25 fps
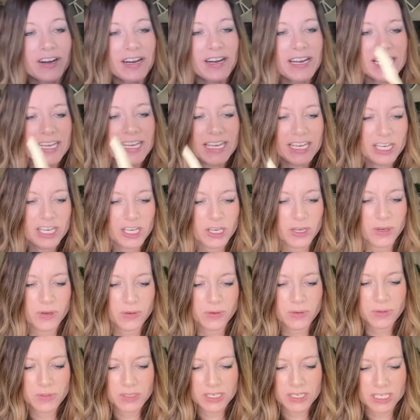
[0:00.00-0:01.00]

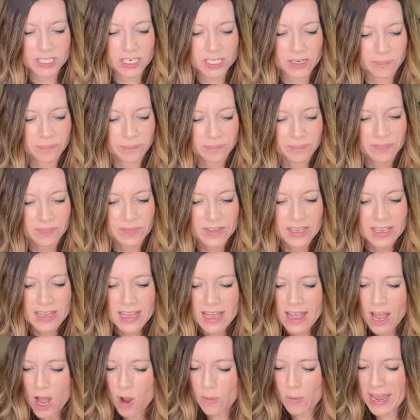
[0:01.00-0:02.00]
cute.
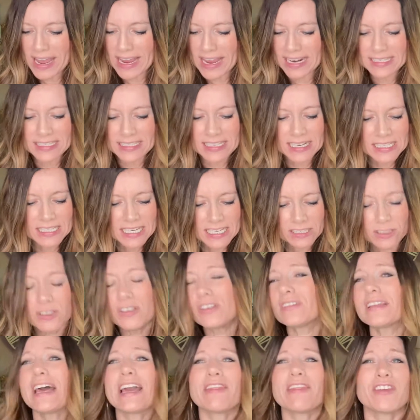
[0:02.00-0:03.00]
Okay, it doesn't
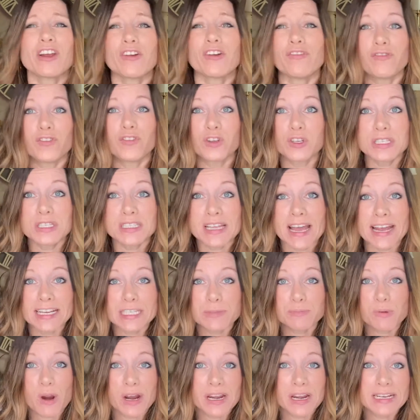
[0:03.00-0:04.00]
look like they're full-size
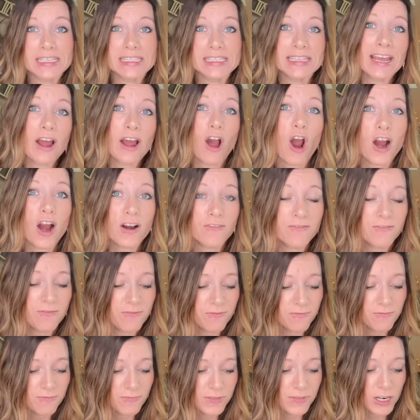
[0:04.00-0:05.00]
products. There
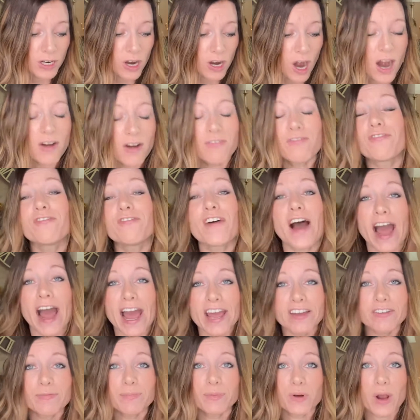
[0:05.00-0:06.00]
are
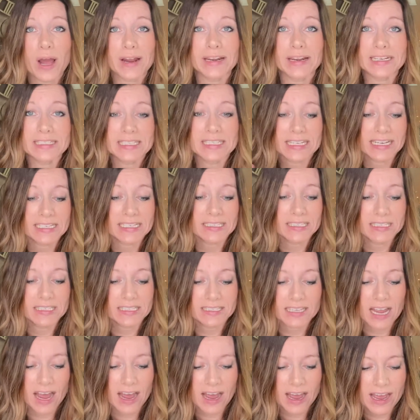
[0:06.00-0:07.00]
5 products
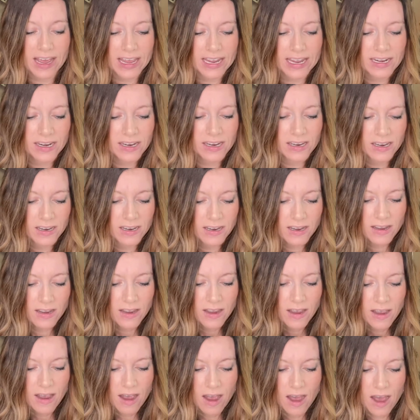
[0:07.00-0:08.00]
inside,
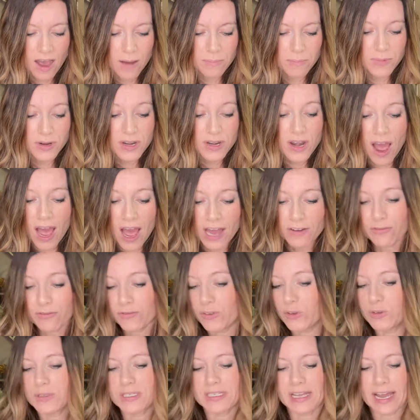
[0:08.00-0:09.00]
not
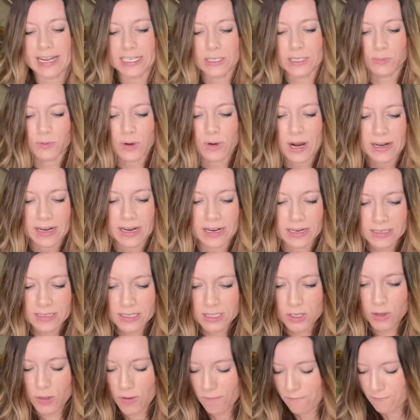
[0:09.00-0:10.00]
full-size products.
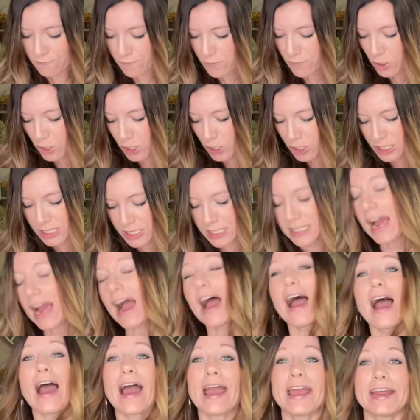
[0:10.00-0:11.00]
So the first
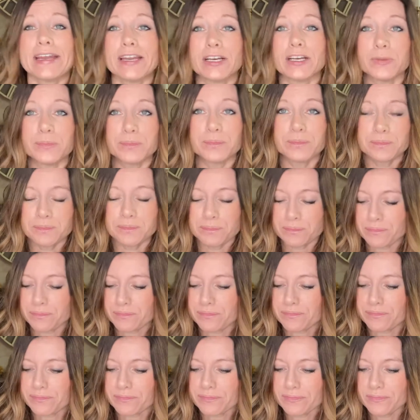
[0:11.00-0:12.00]
item,
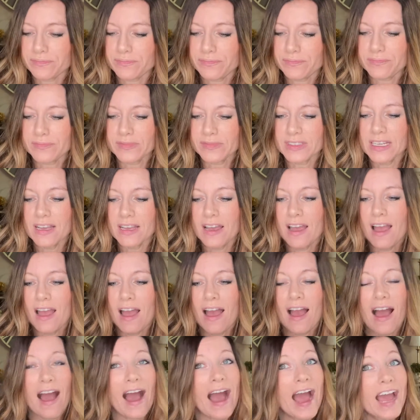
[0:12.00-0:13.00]

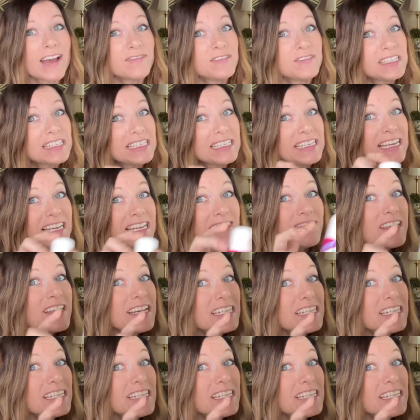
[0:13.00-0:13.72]
I've seen this